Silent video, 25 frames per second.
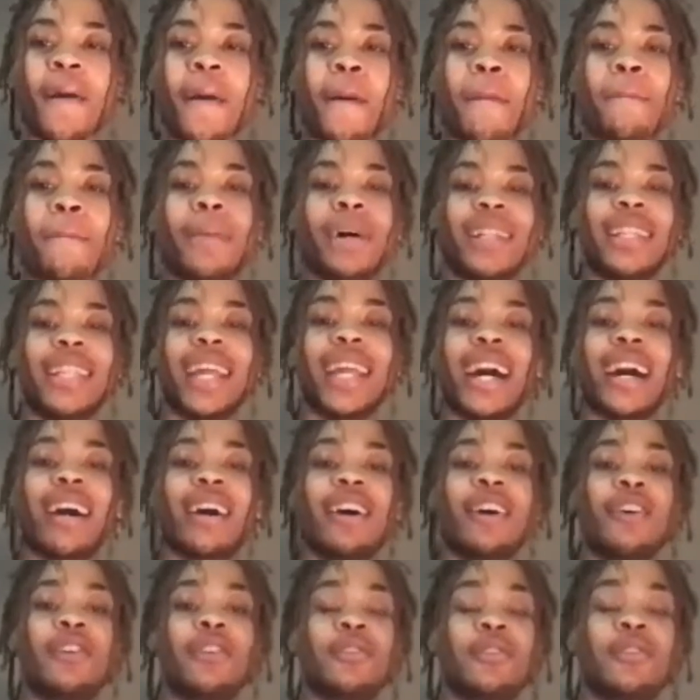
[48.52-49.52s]
But
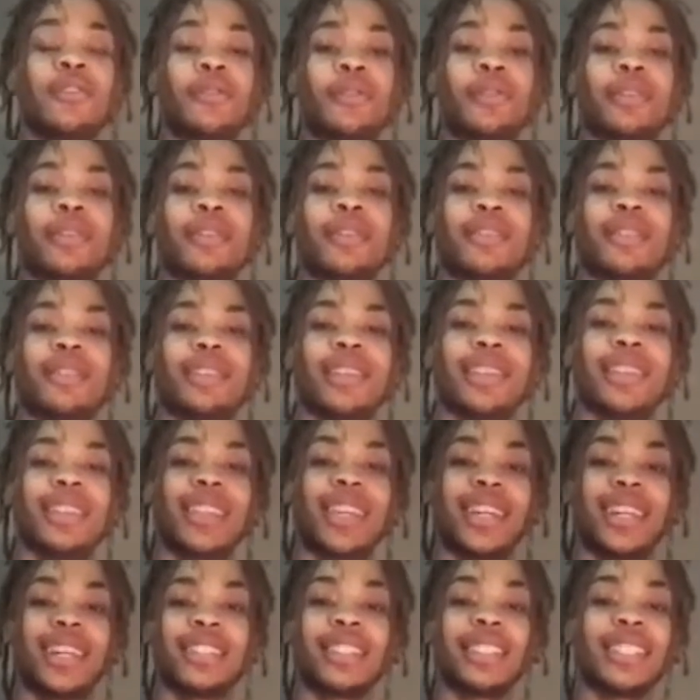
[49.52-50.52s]
now,
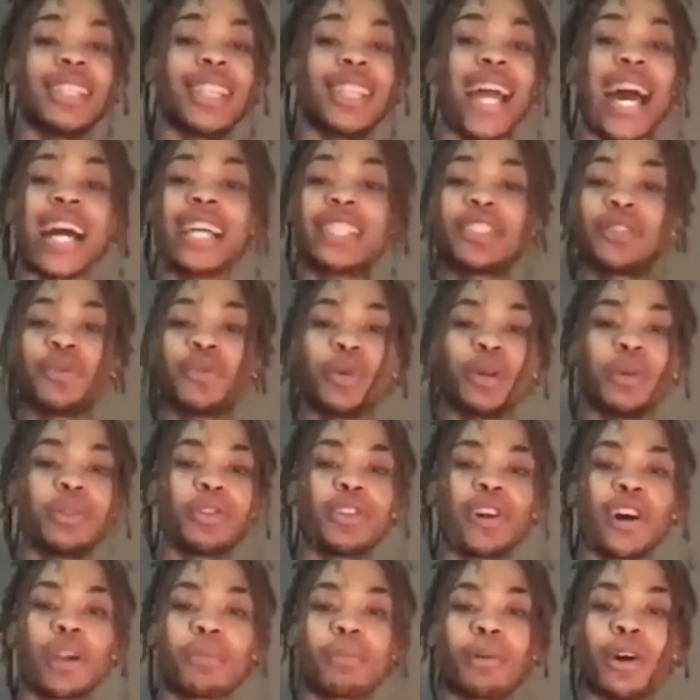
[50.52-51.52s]
last week we
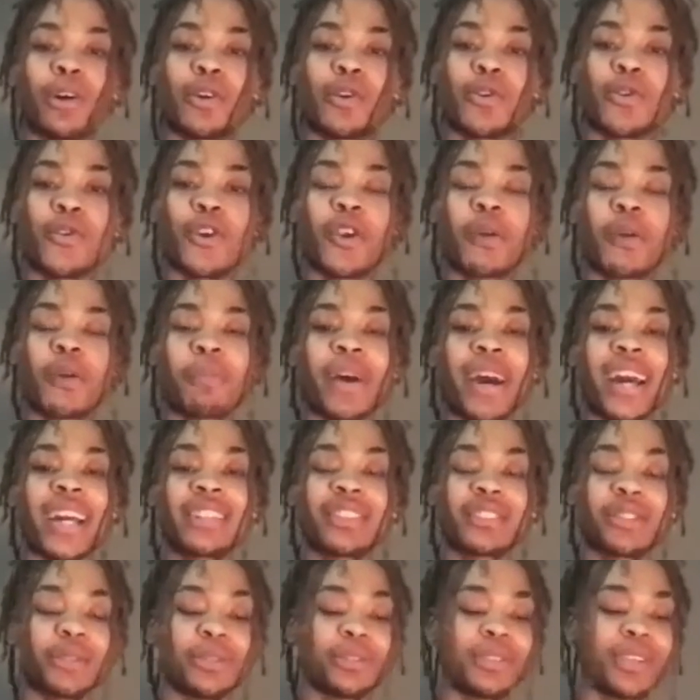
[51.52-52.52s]
talked about quarterbacks.
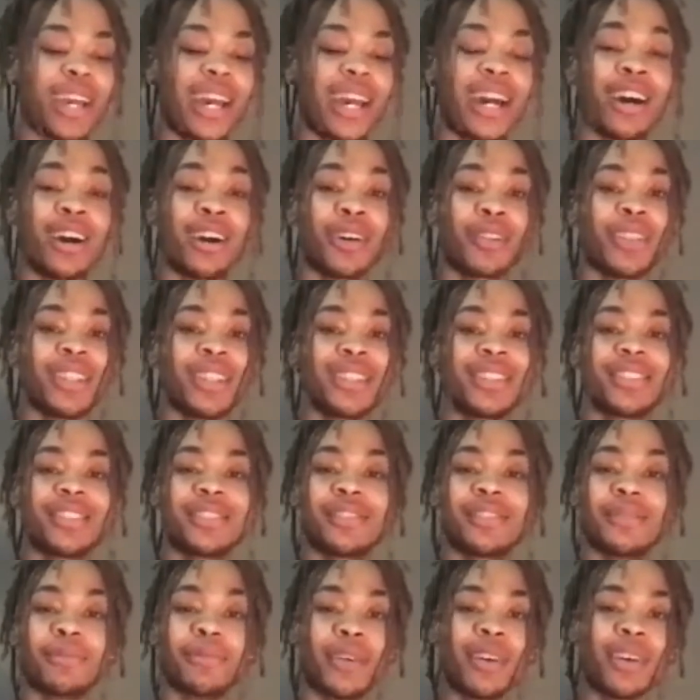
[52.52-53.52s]
So now this
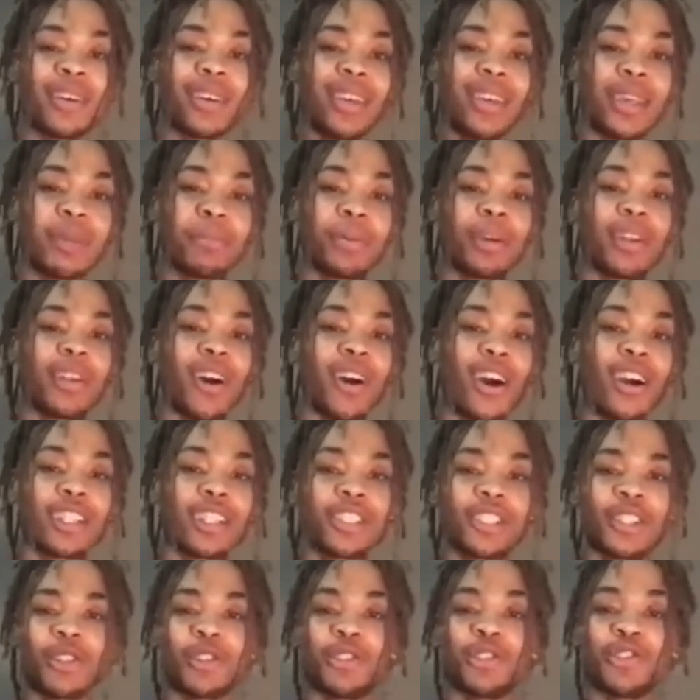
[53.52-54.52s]
is M&R
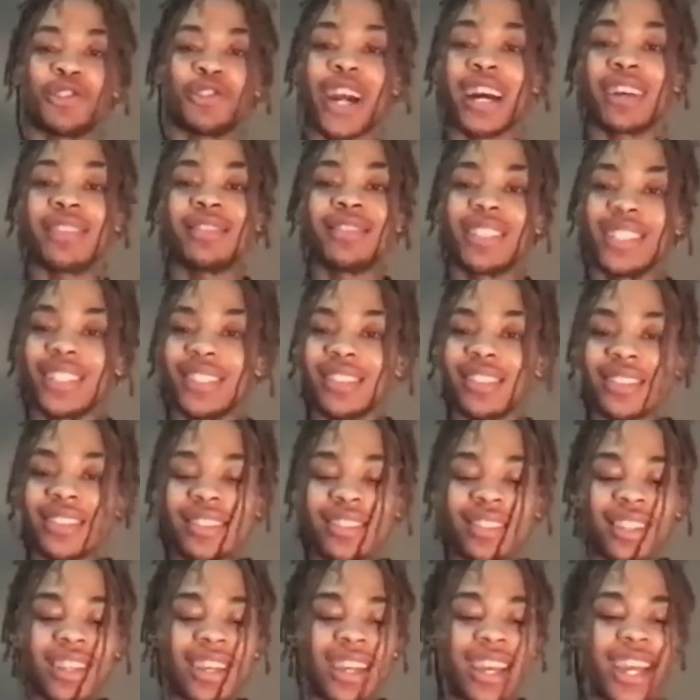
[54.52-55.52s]
Show draft season.
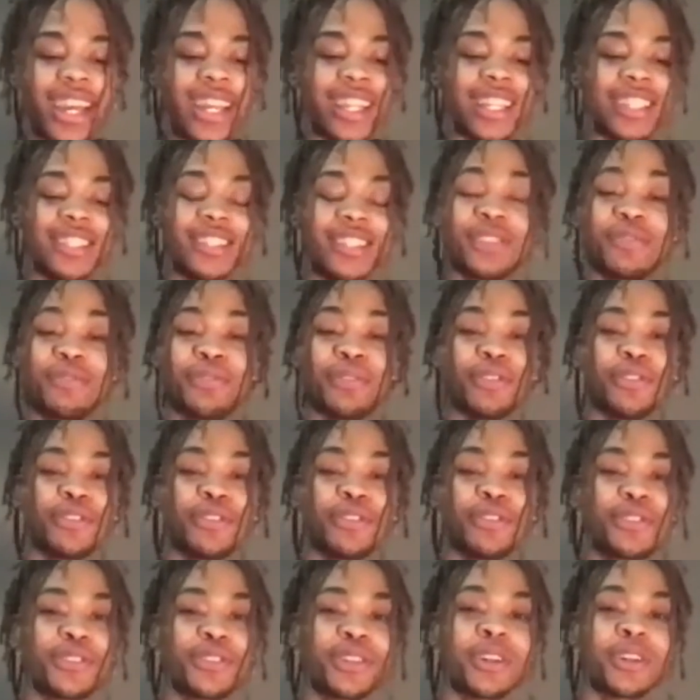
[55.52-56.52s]
And this is
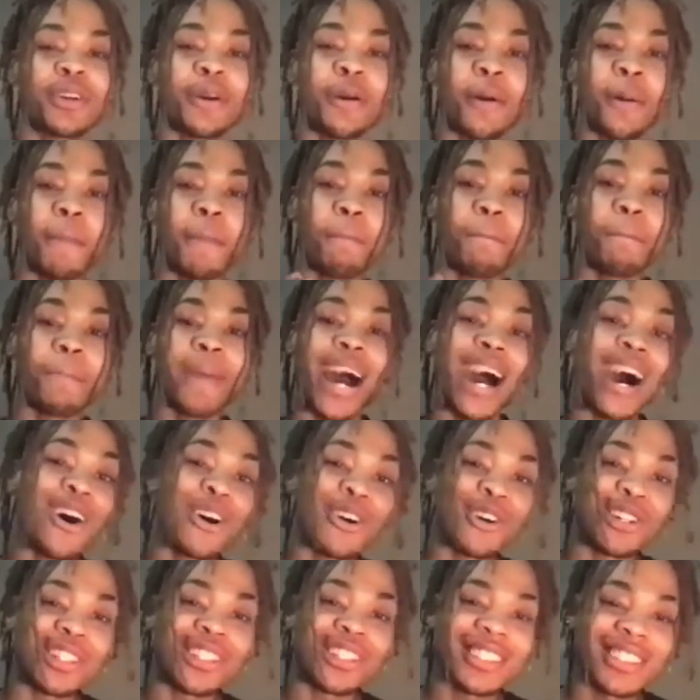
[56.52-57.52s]

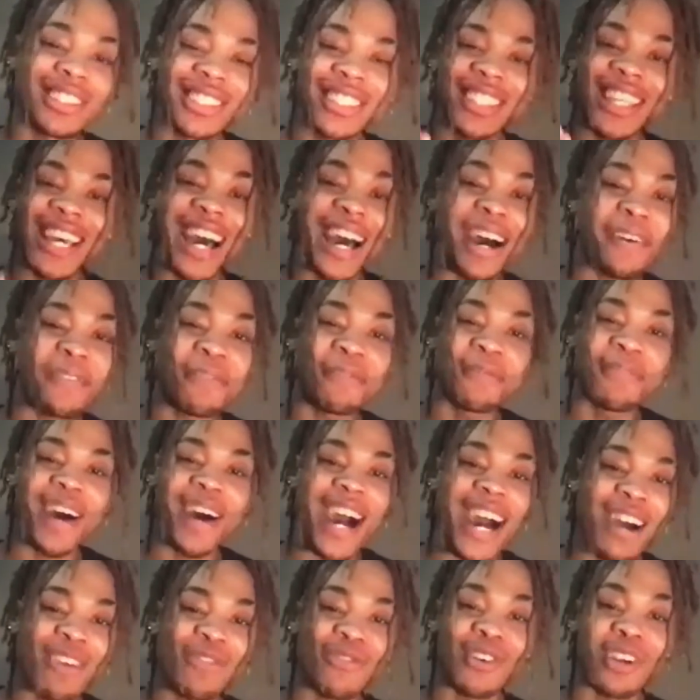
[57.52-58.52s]
Malc's top
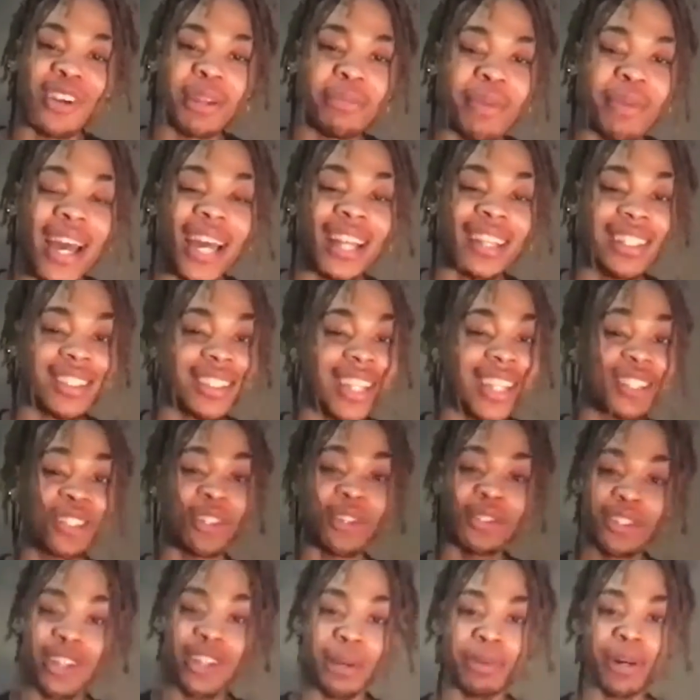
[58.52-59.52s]
5 running back list. I
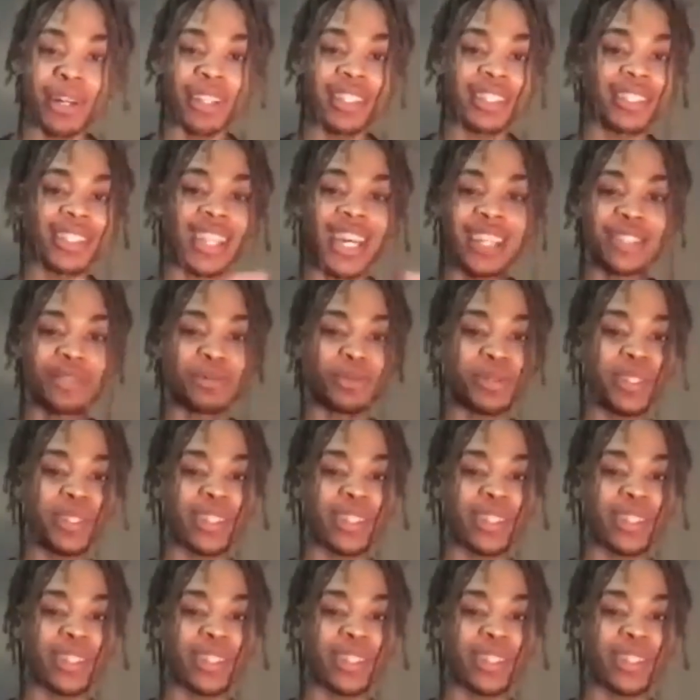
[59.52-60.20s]
told y'all about this last week.